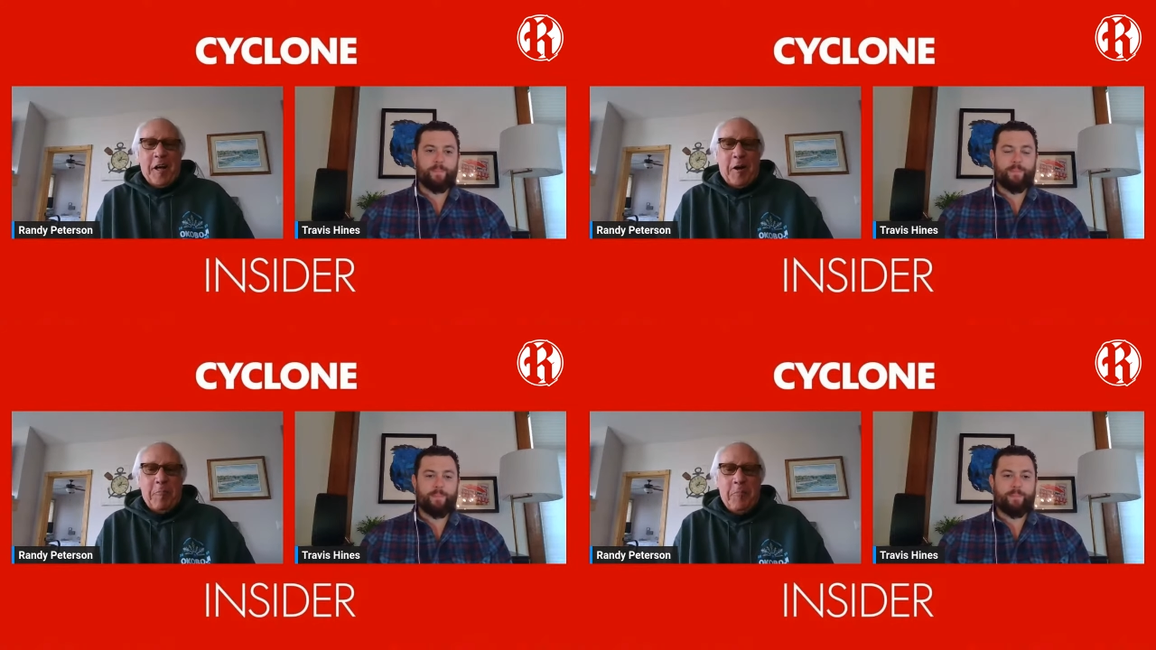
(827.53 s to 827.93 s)

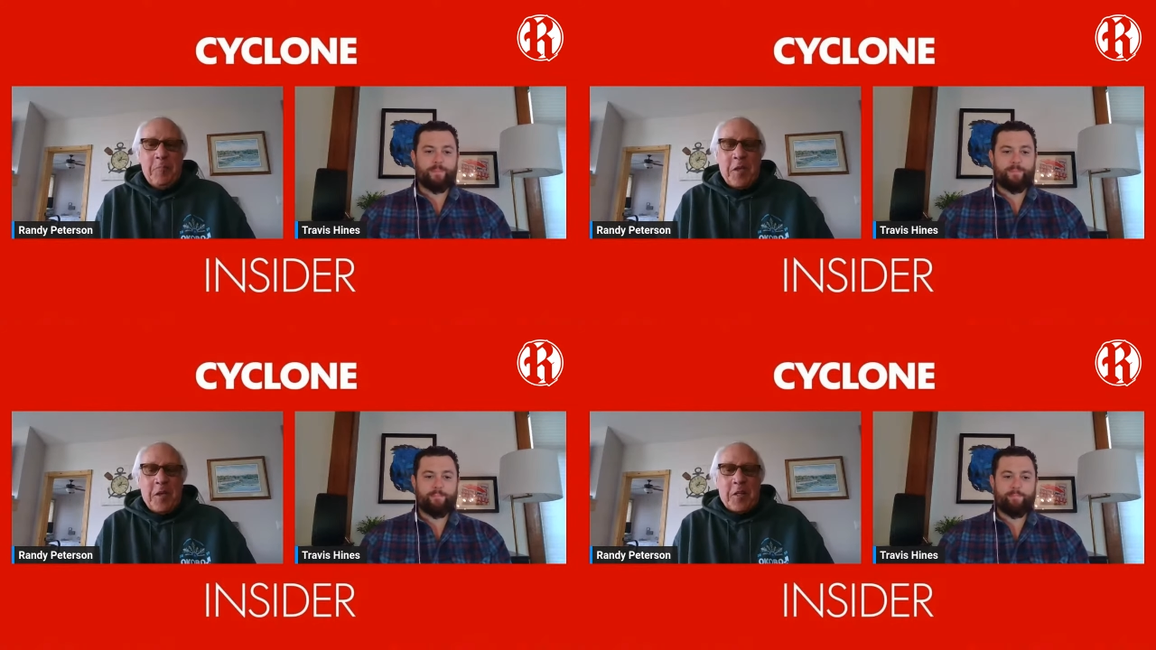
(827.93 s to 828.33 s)
Speaker 1: um,
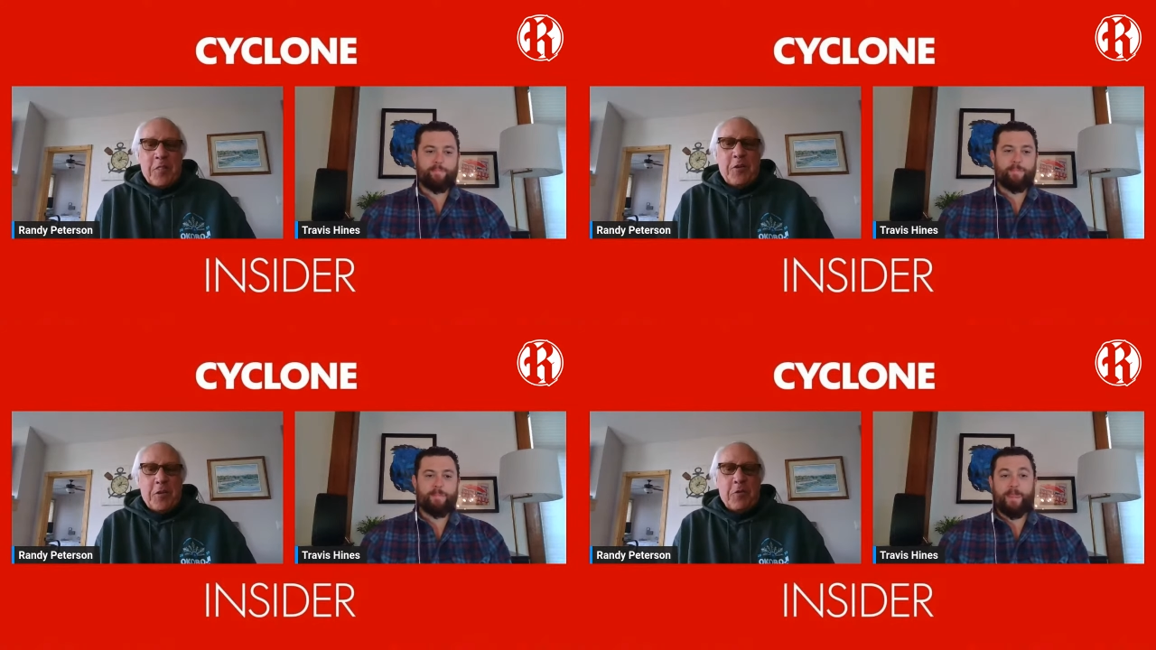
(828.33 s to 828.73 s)

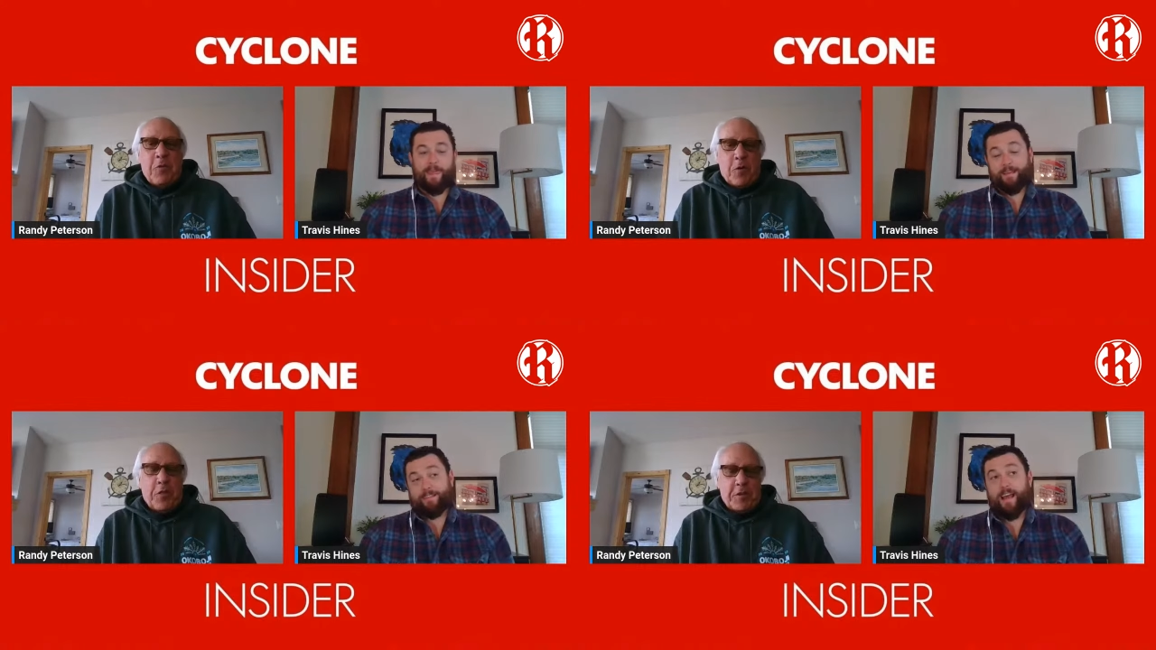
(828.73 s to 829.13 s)
there
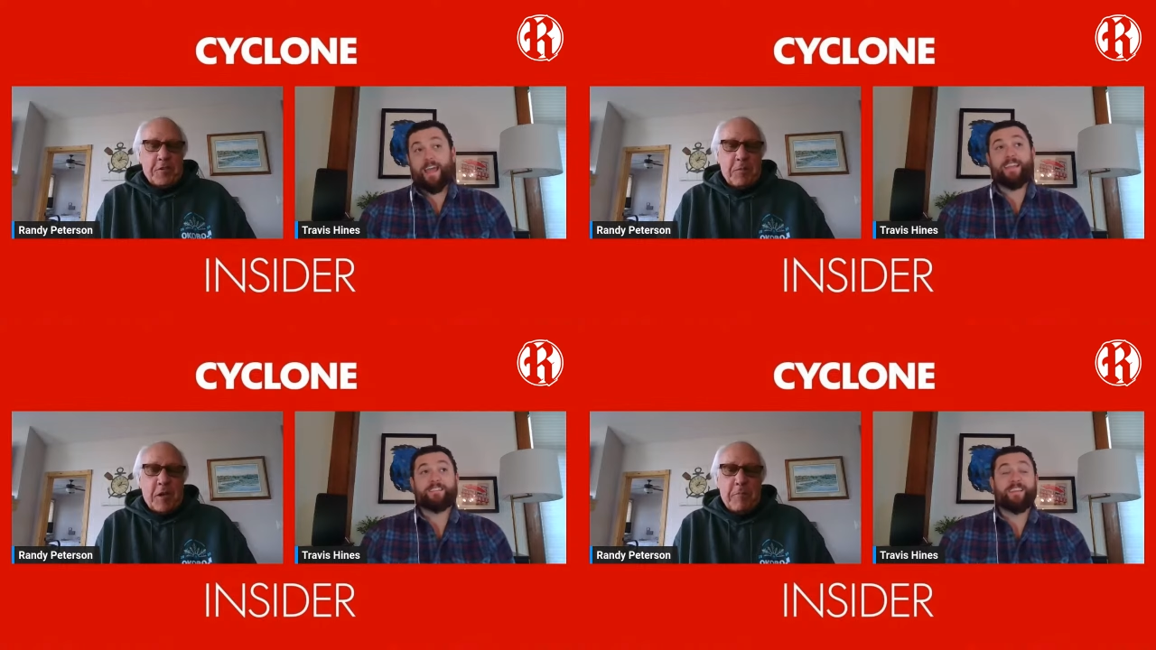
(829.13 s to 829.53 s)
were there something.